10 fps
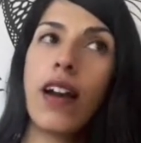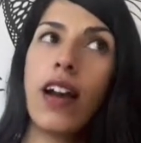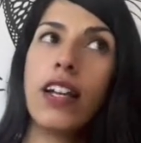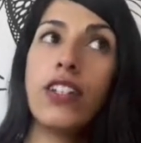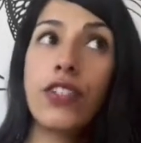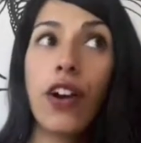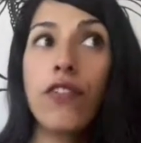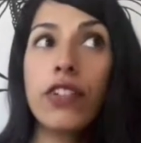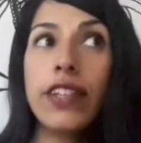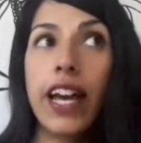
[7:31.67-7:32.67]
I
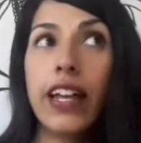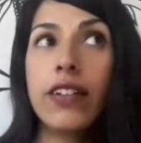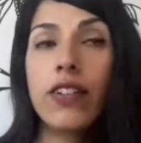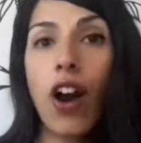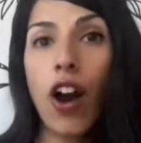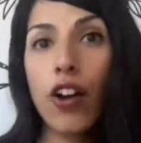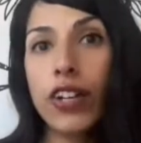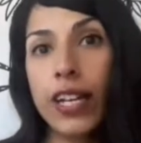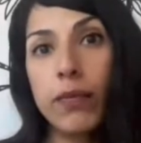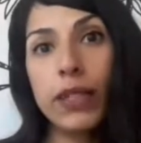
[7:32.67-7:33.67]
discovered that
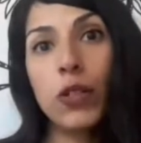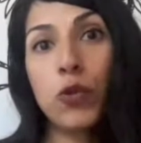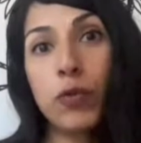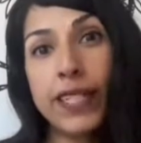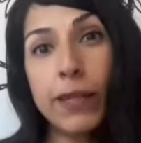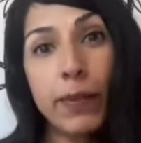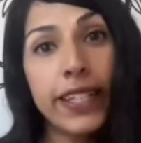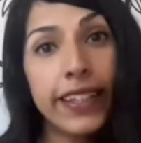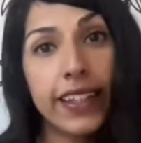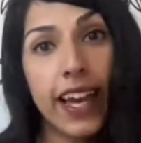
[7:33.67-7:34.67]
Kari and me will be
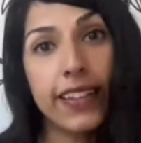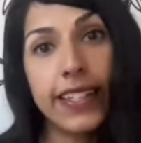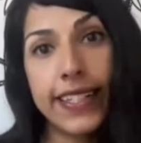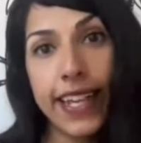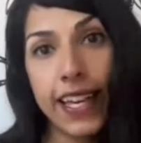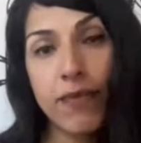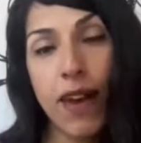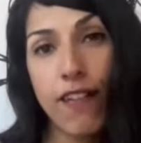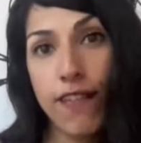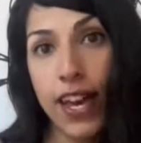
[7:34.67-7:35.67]
speaking at the same
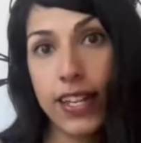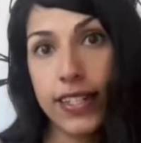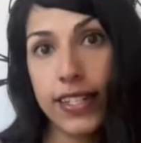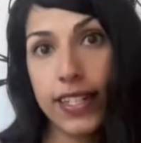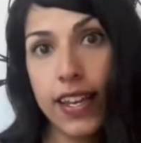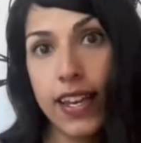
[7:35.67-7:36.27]
event